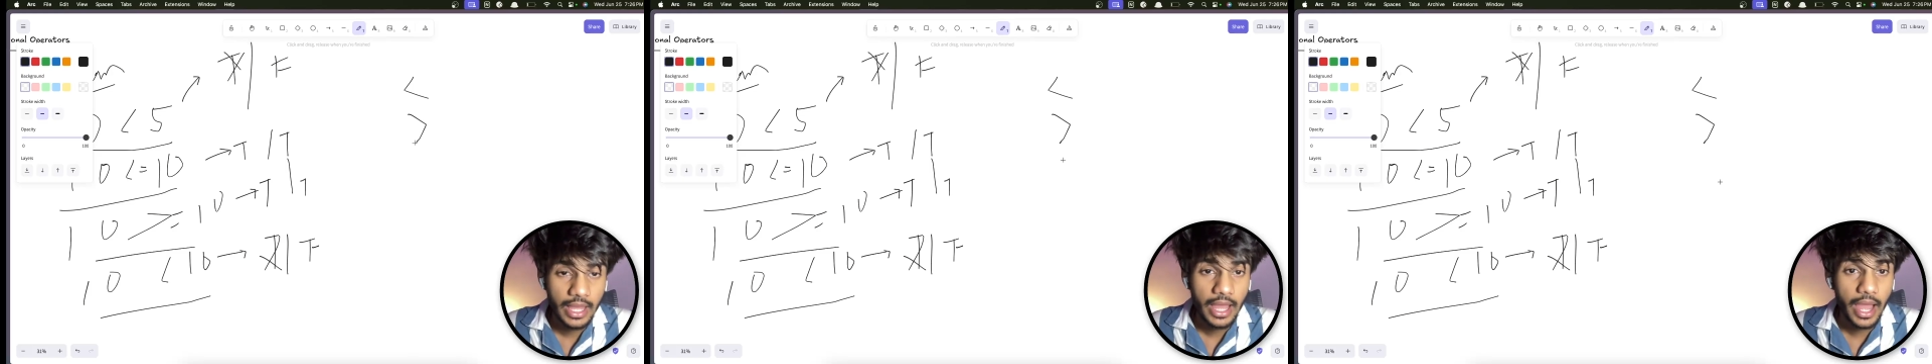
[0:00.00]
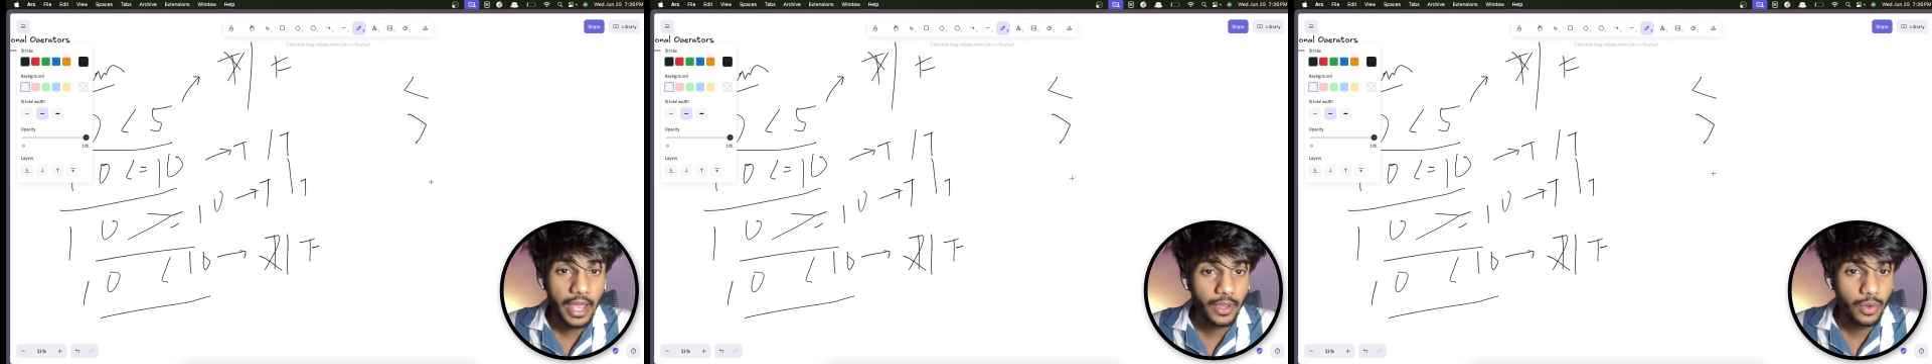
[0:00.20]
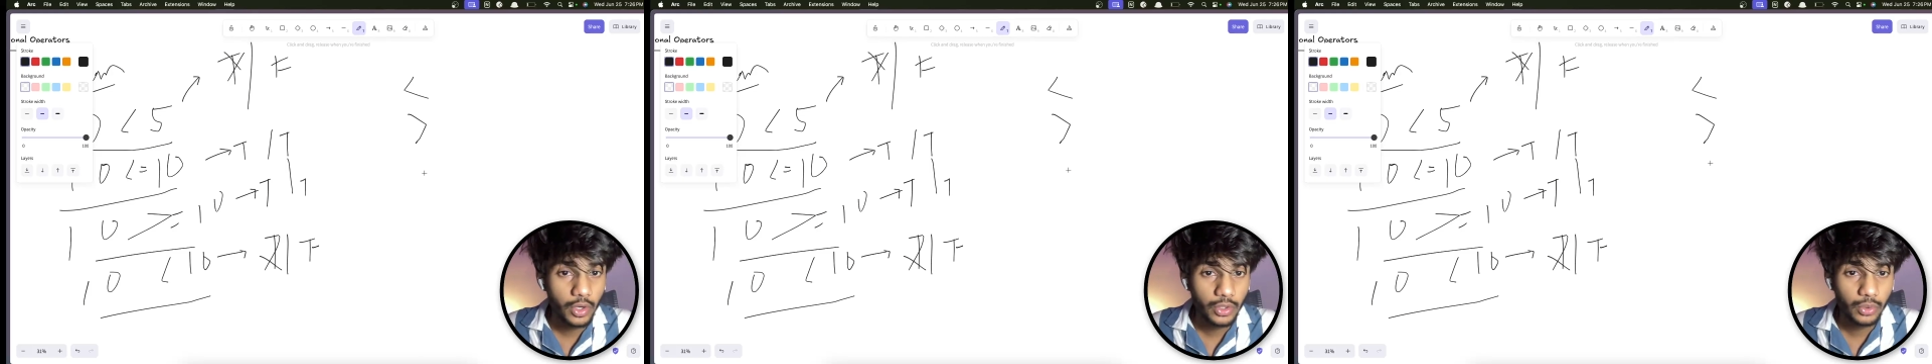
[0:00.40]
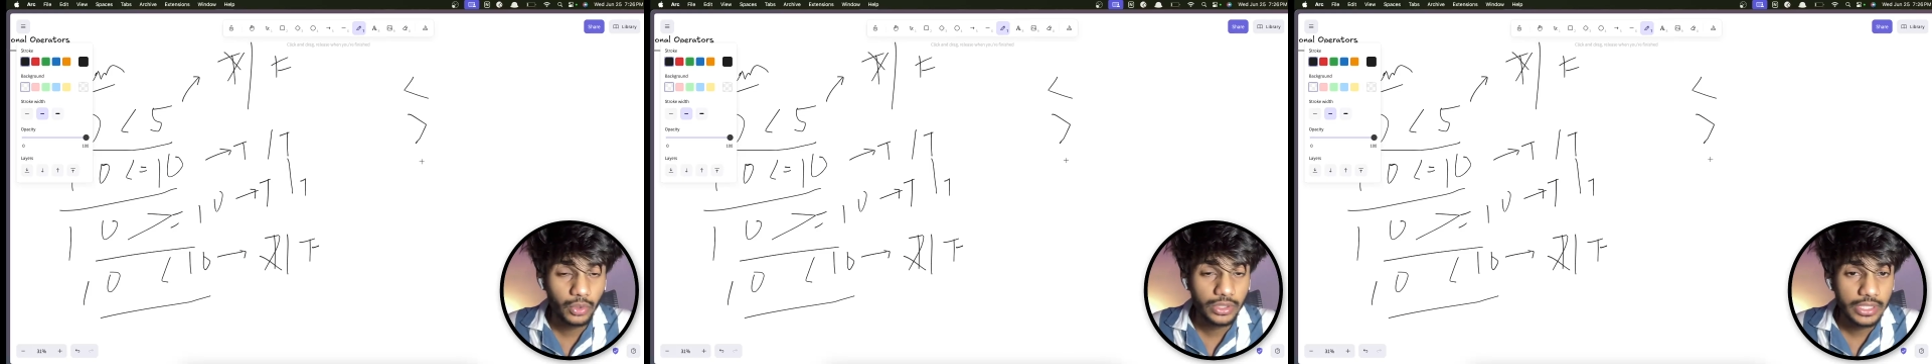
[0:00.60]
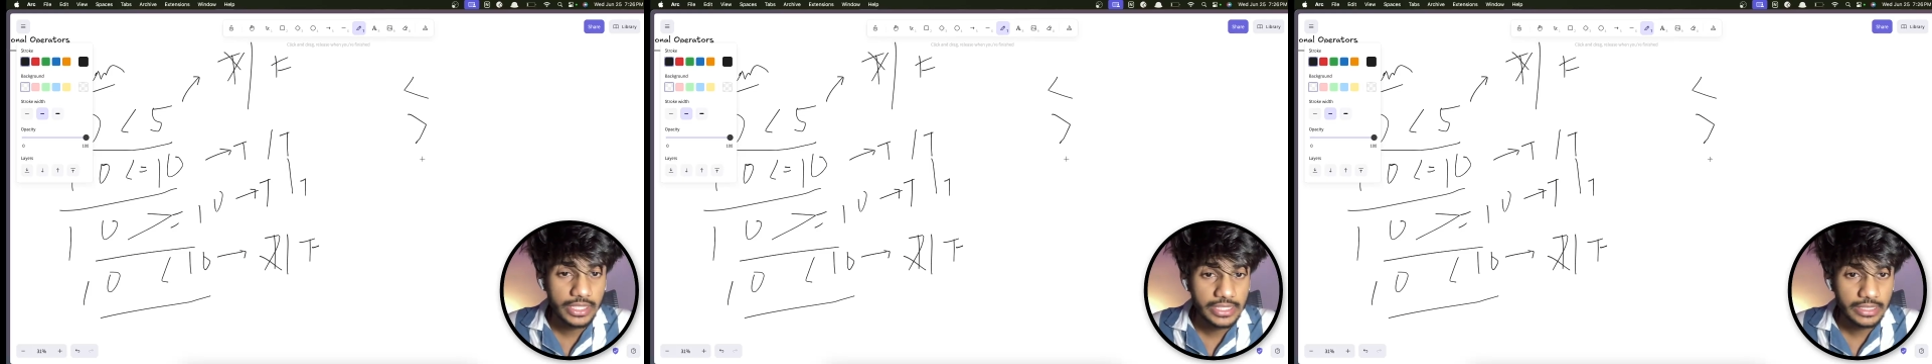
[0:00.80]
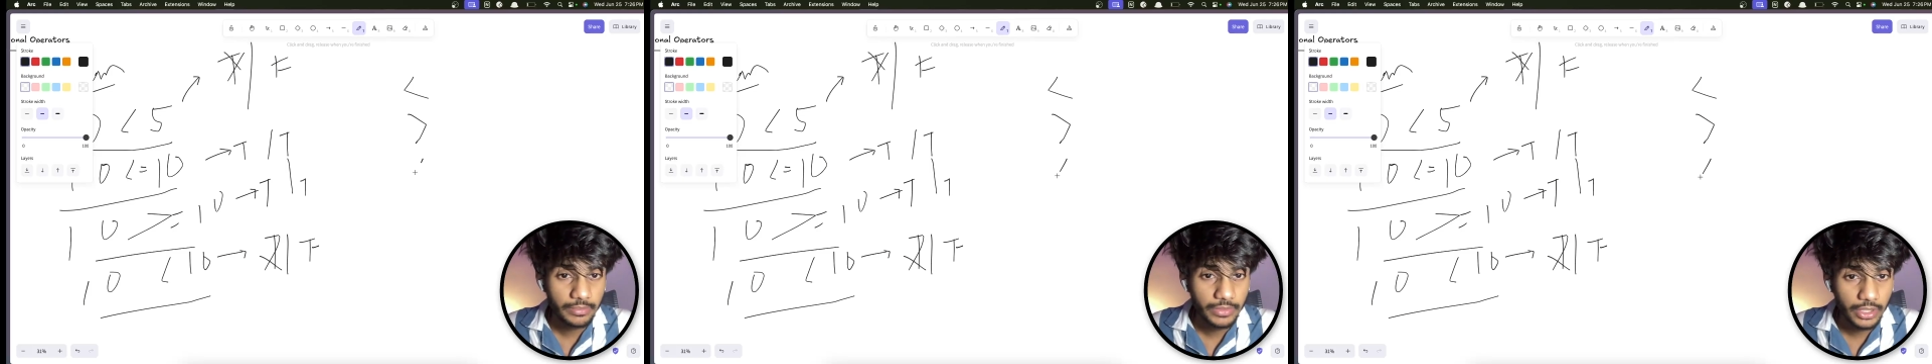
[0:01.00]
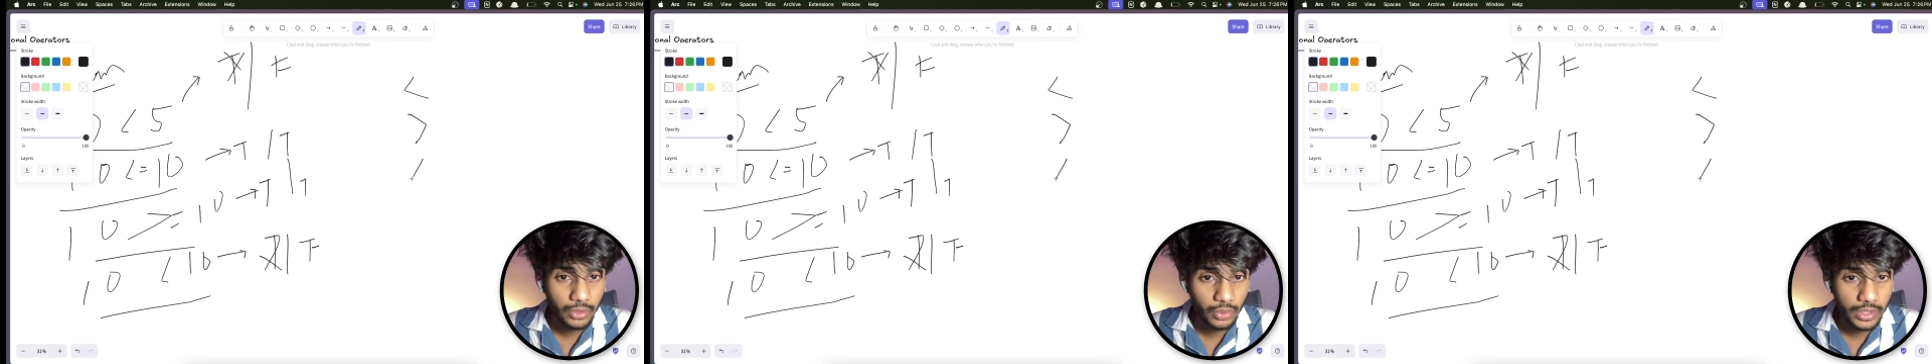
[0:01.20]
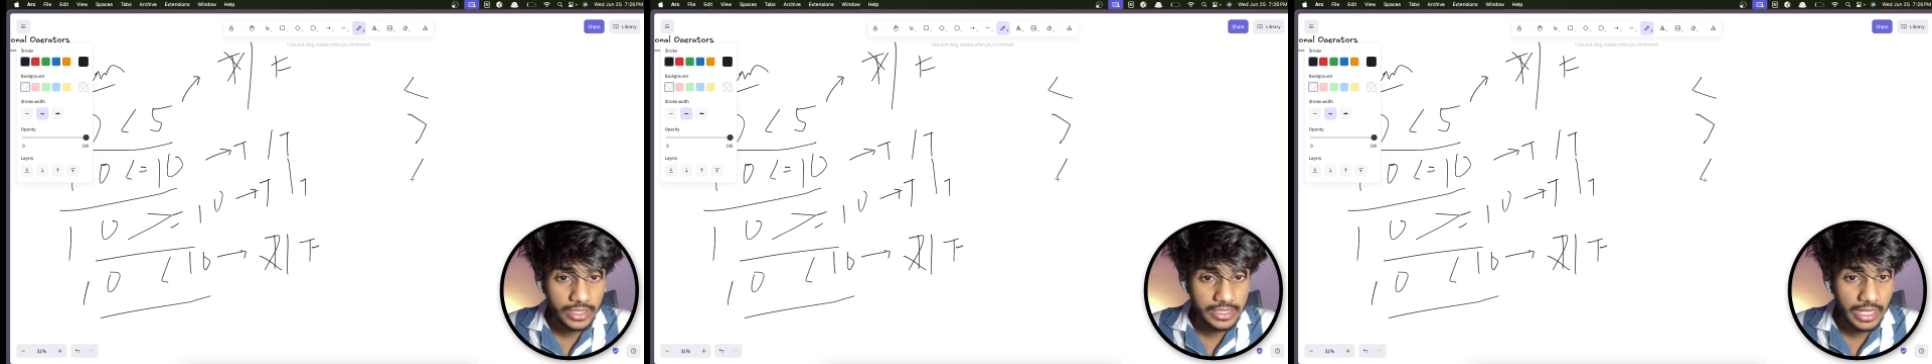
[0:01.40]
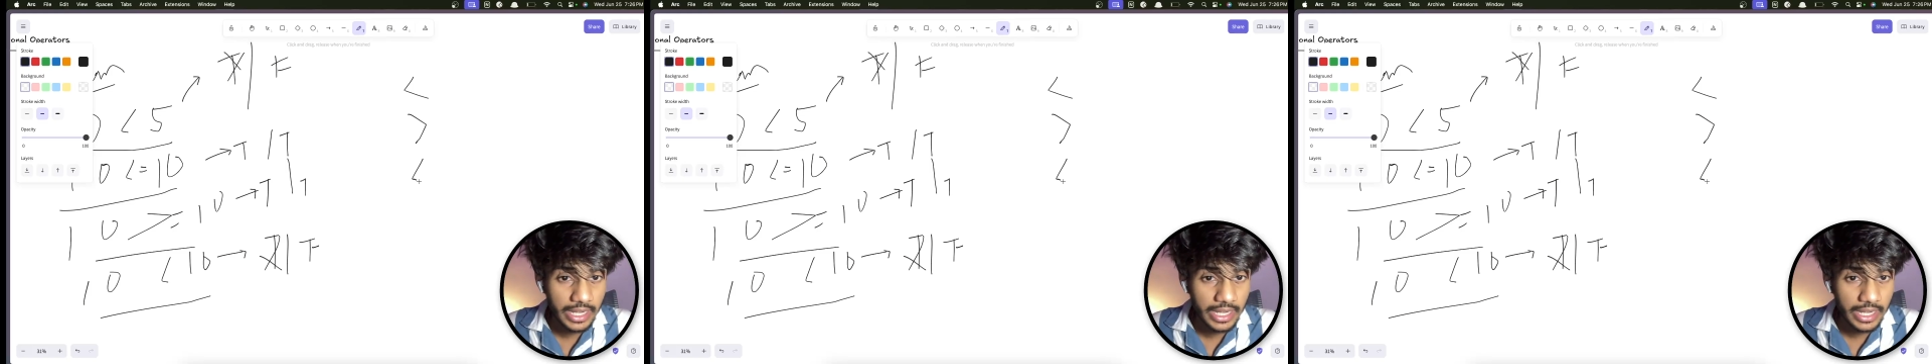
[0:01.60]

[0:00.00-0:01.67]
I got to know there is something known as